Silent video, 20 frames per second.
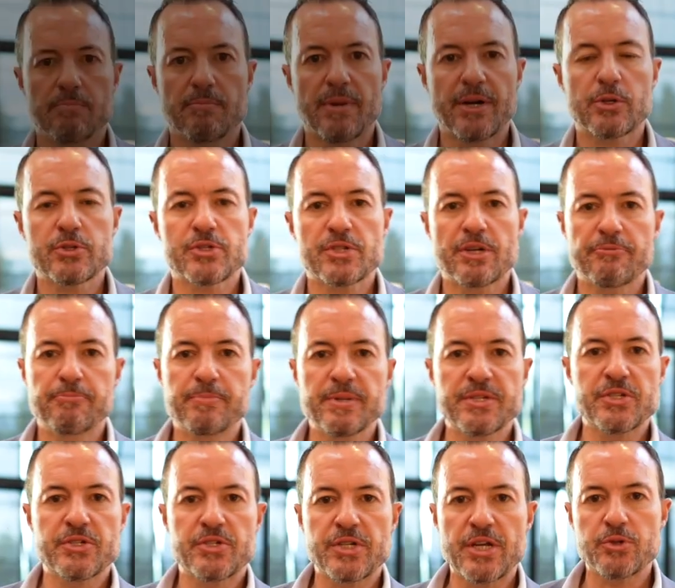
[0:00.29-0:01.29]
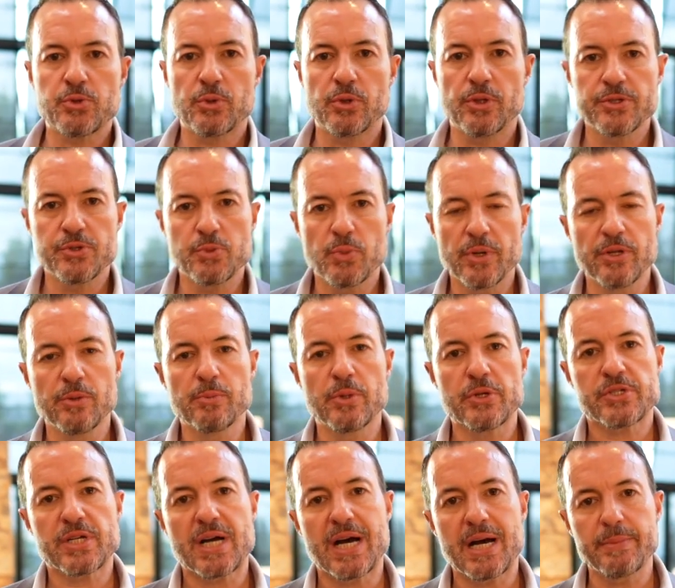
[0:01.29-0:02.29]
Microsoft Business Central is one of the
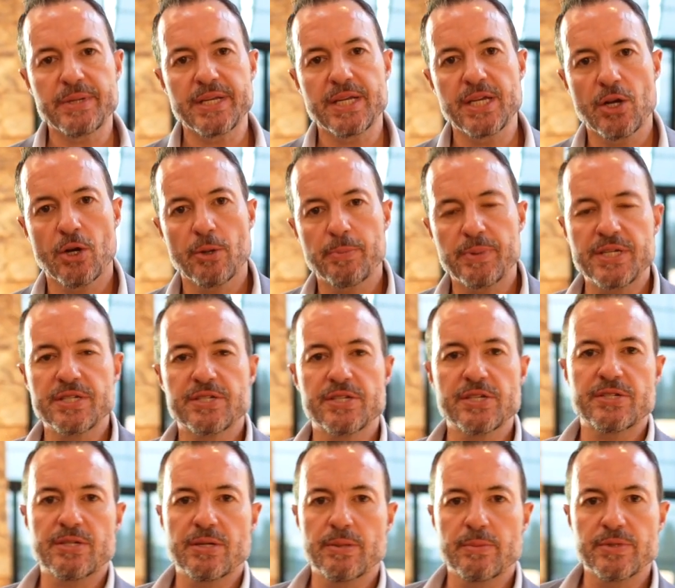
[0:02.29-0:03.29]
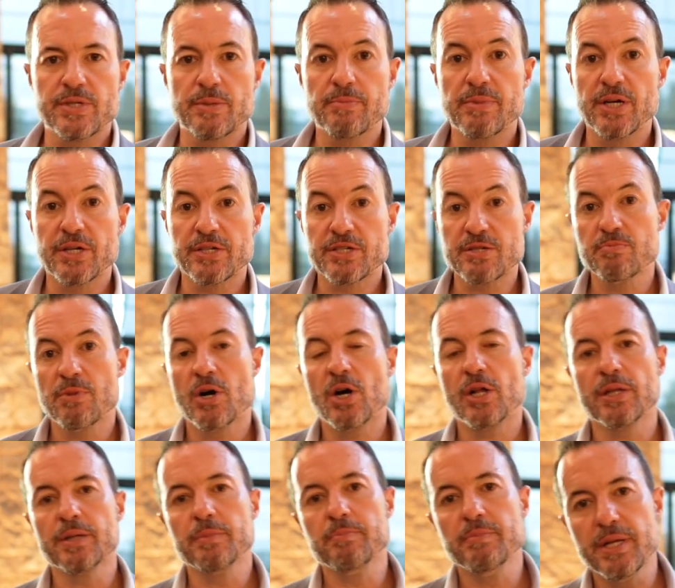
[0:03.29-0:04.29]
most common ERP systems among
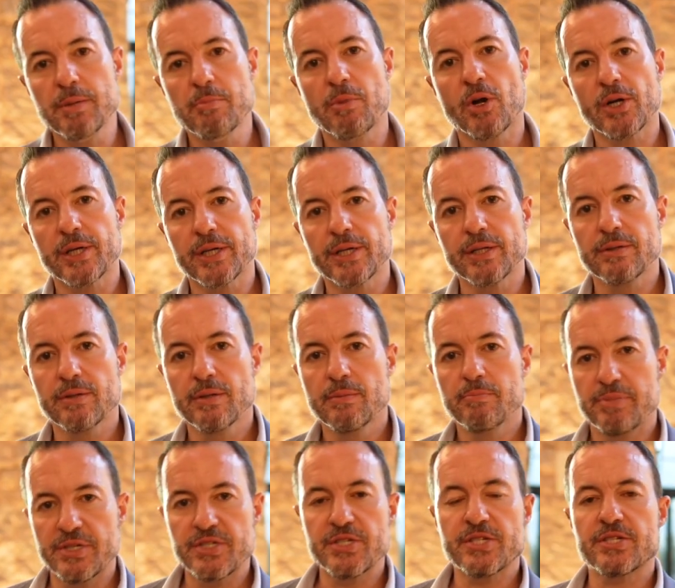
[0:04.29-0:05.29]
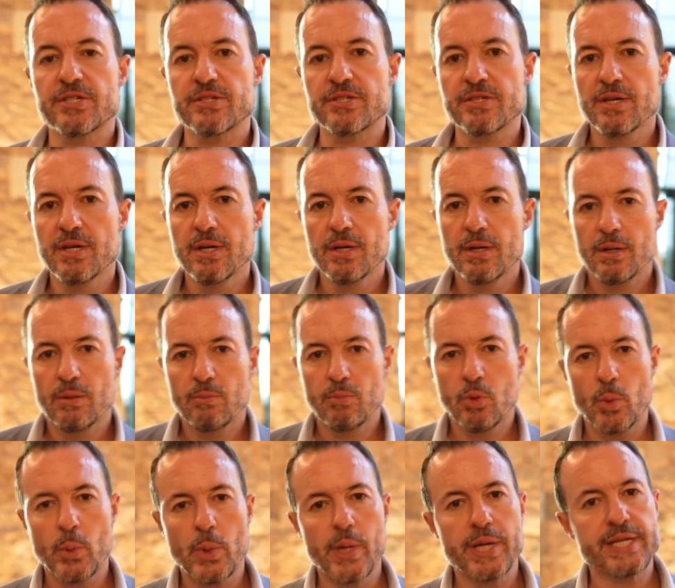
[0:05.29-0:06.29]
small and mid-market businesses.
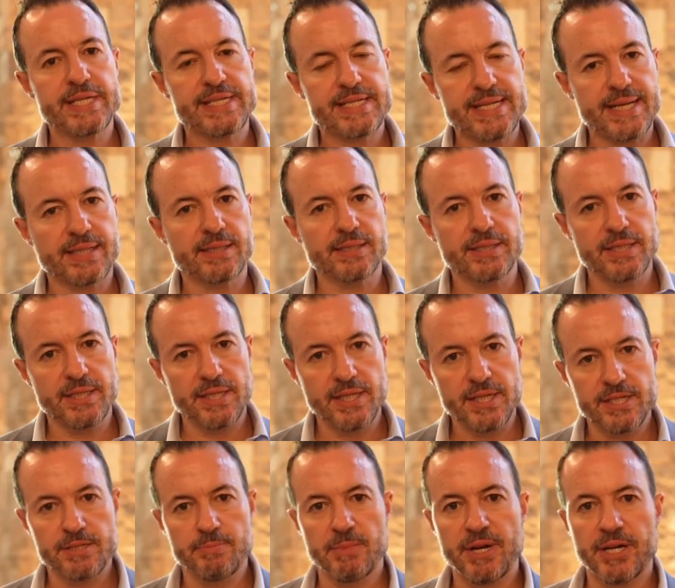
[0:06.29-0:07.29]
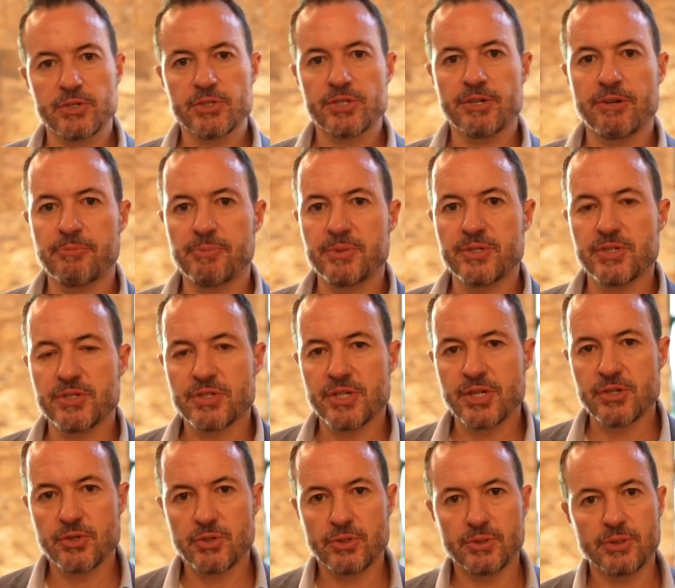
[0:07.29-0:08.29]
Well, what exactly is Microsoft Business
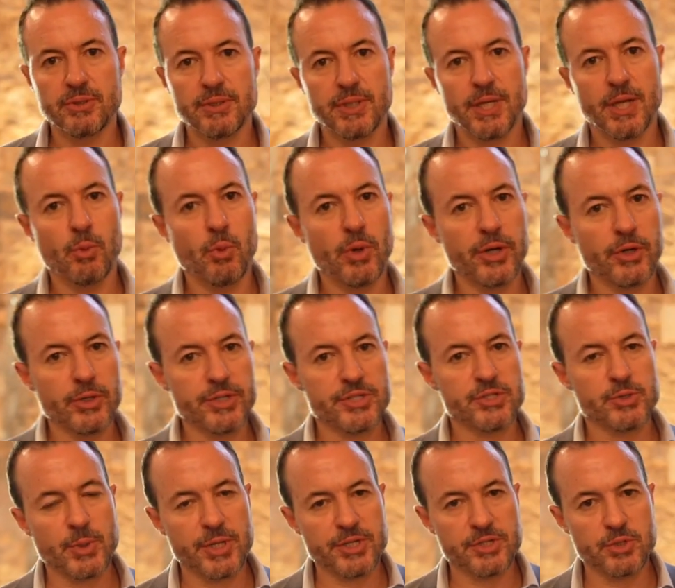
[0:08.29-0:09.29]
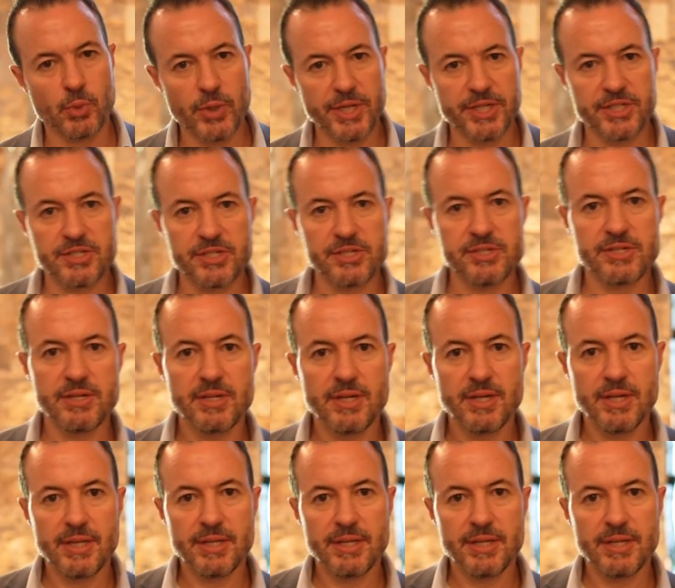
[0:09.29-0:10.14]
Central and what are its strengths and weaknesses?